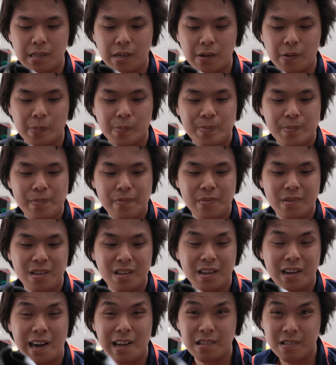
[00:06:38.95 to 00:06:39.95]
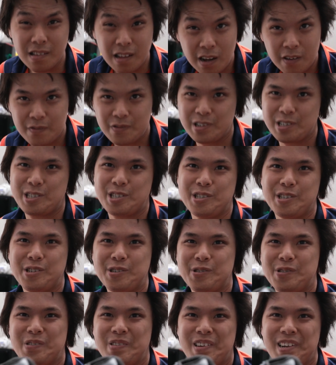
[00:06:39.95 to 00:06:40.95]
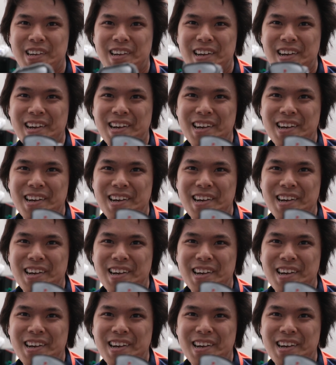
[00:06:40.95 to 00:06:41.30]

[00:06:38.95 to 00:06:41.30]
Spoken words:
So I love the shoe.